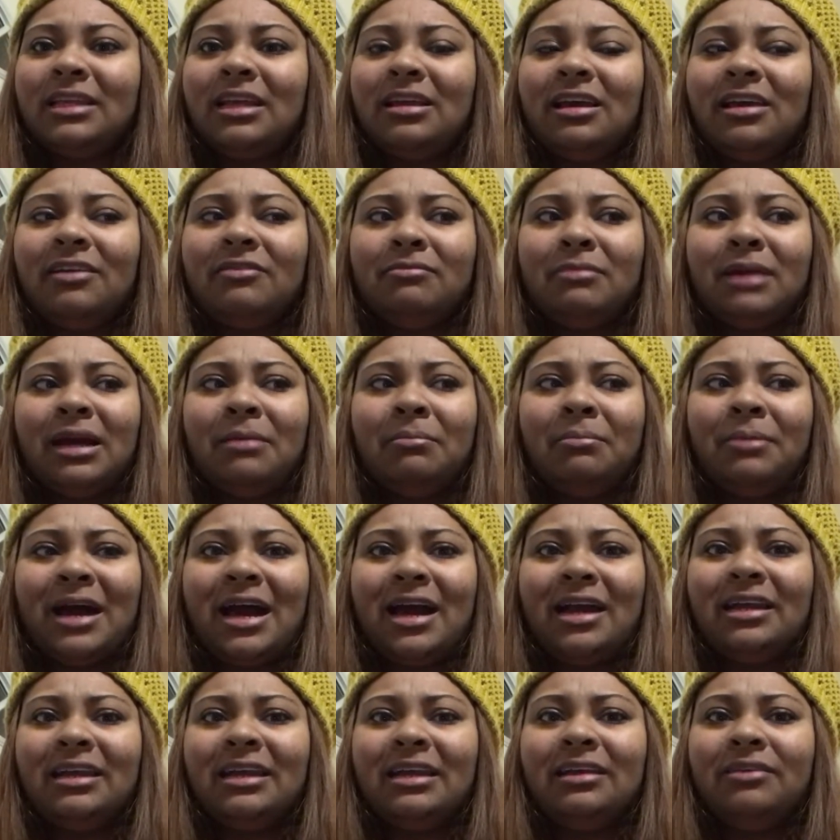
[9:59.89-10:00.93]
If my
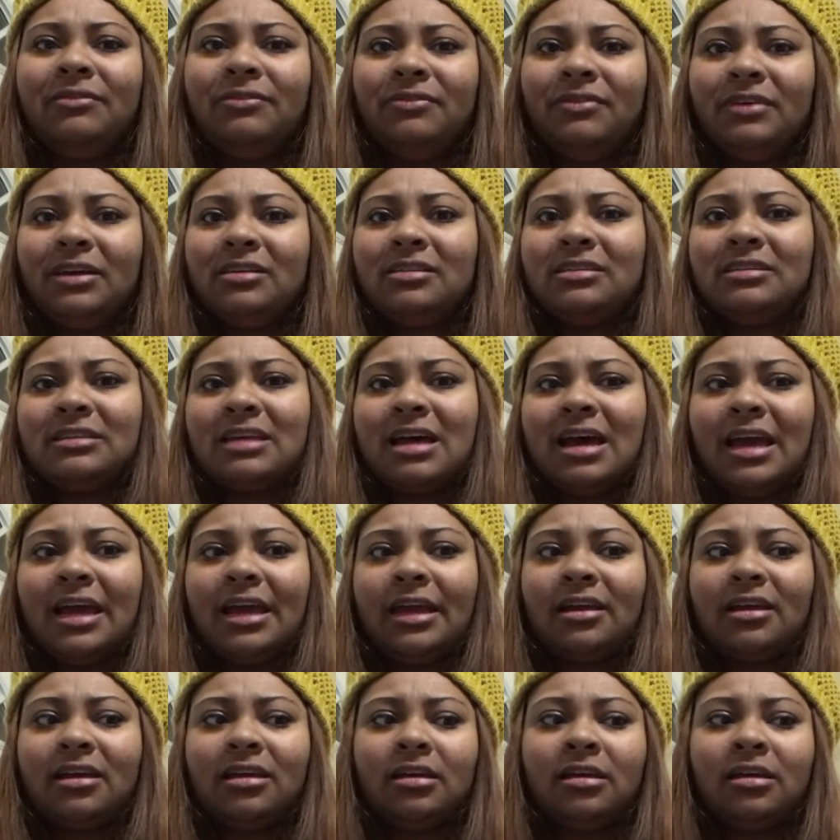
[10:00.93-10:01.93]
body feels like